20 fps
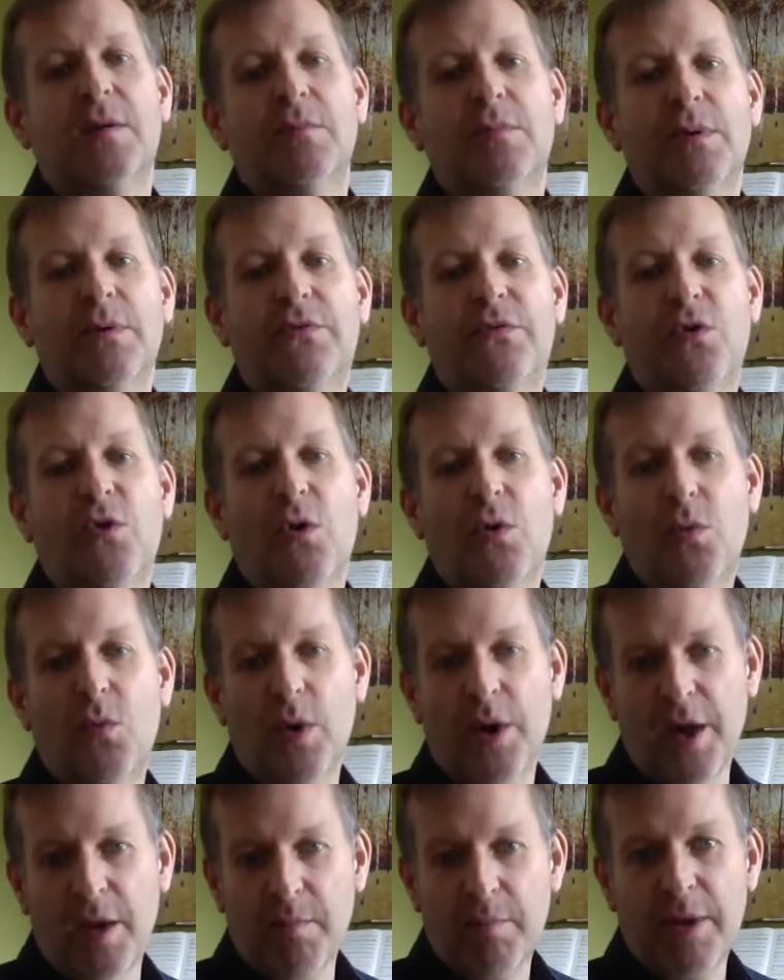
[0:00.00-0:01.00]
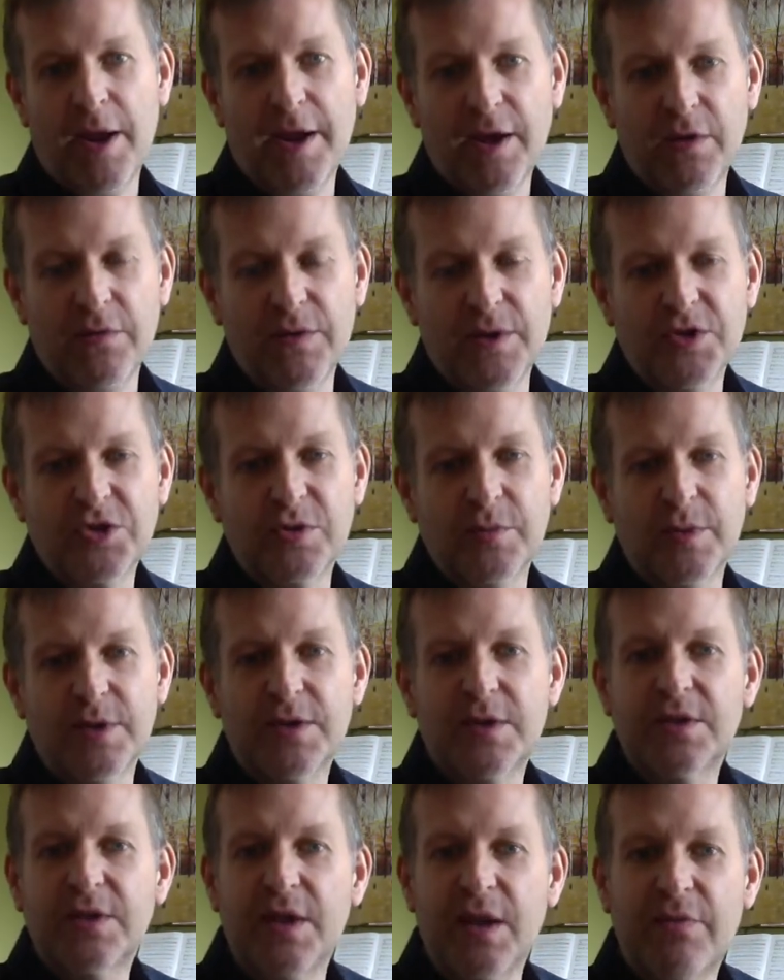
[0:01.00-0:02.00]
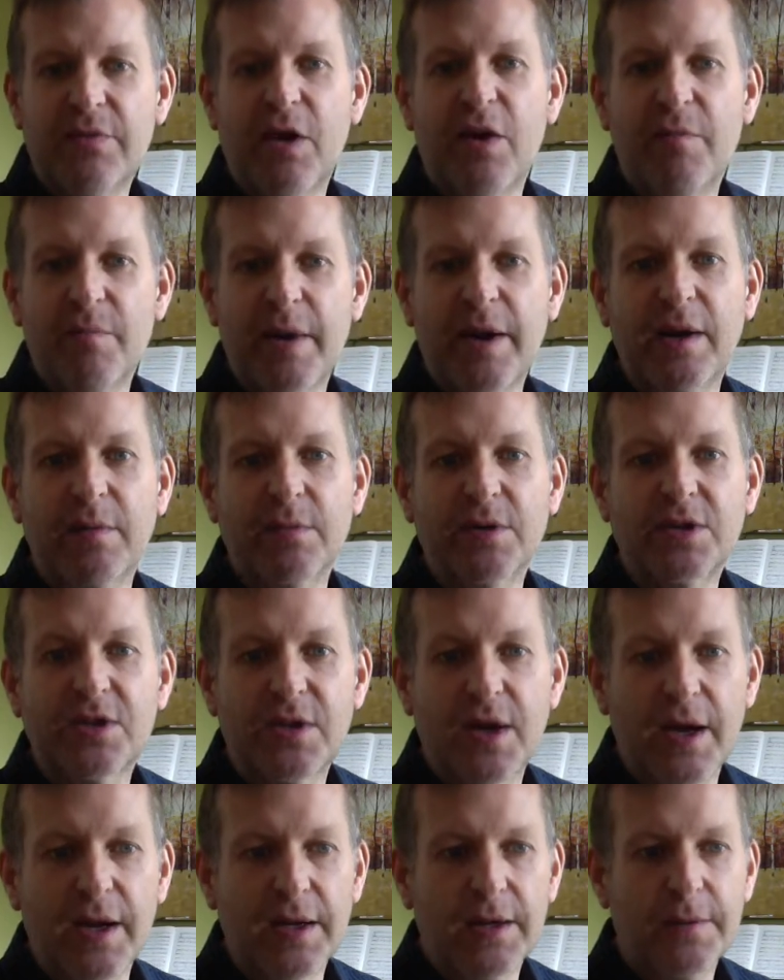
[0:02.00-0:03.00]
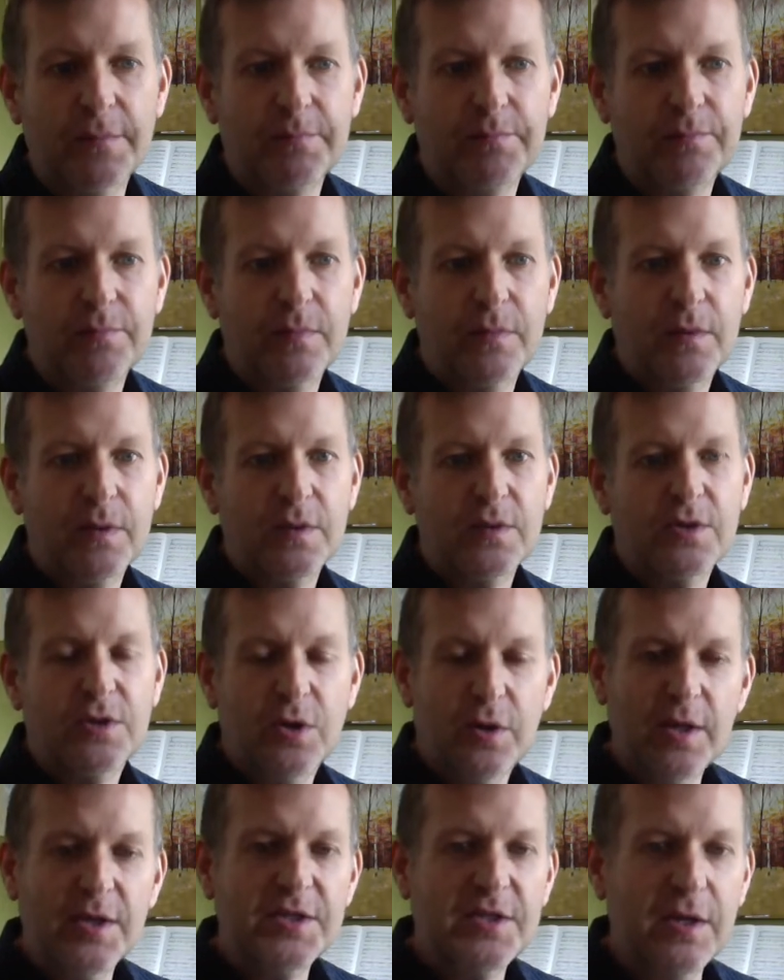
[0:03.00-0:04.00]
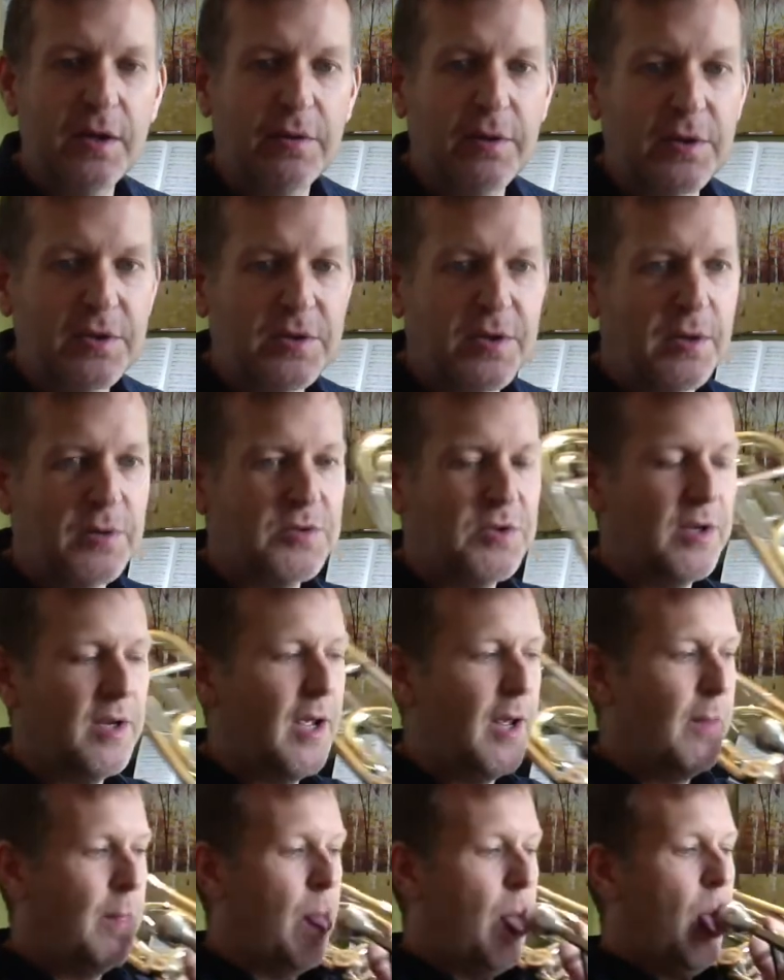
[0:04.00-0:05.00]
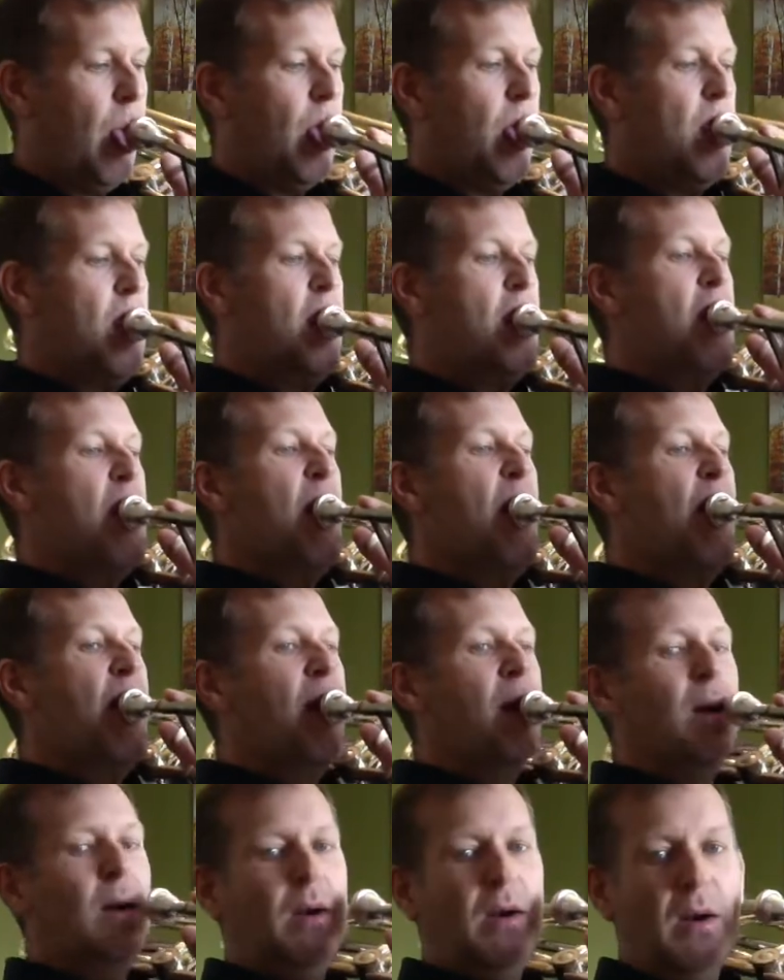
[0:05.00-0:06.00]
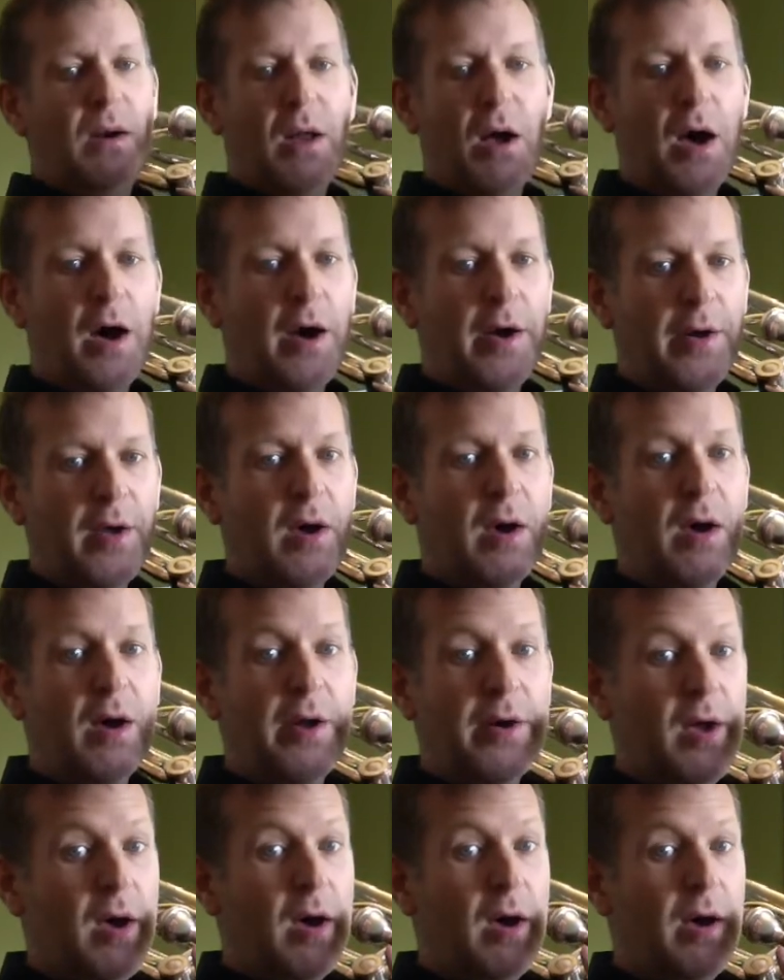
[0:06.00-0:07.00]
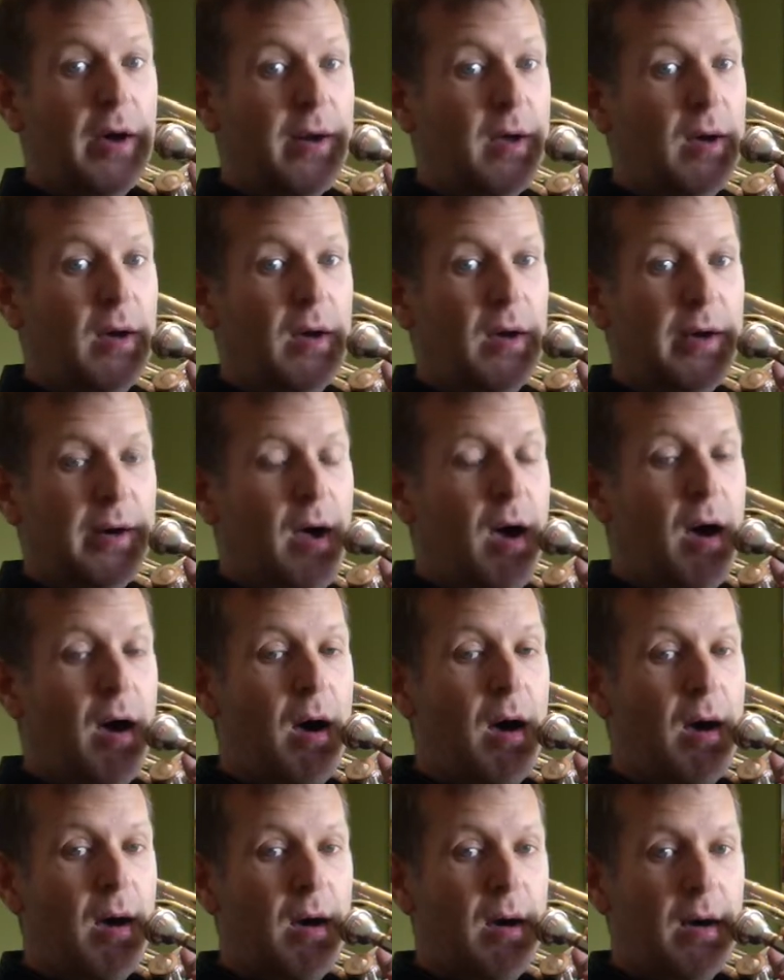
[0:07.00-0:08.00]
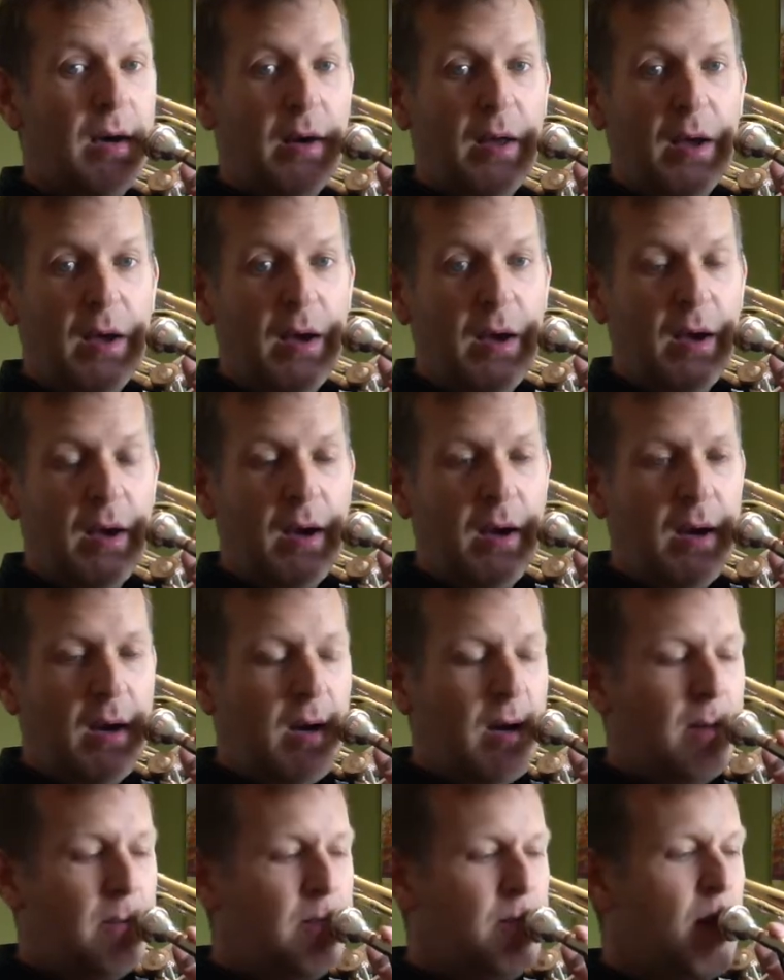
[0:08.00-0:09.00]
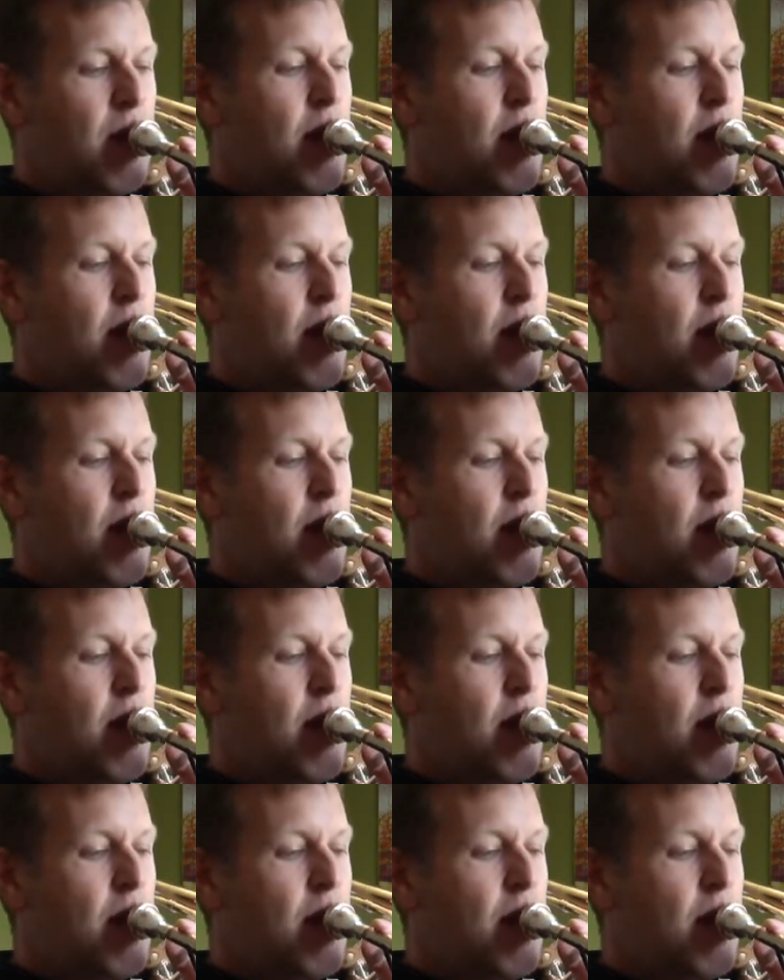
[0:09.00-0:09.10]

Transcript: before when I played on the instrument to see if I've made a mistake. So let's hear those notes again. La da da da da da.